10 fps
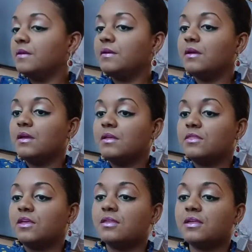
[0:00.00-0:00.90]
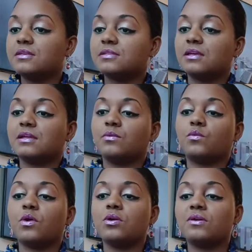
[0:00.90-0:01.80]
Then they said,
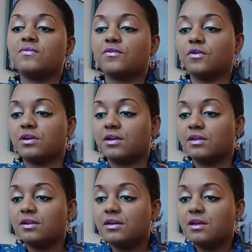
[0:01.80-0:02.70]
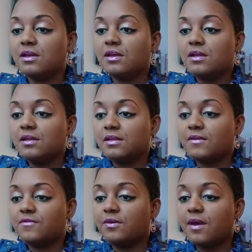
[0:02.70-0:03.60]
worry-free.
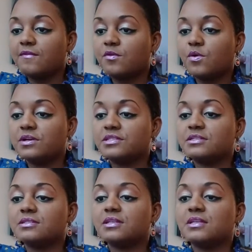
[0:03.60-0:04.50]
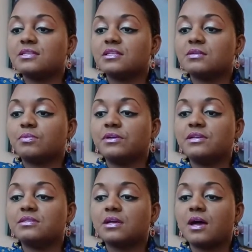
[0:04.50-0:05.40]
If you have questions, it says,
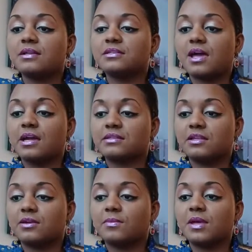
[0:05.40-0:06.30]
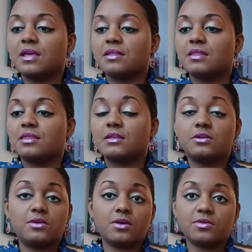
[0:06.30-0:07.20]
please contact them and,
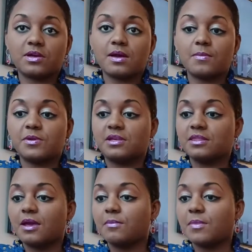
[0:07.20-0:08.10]
the company that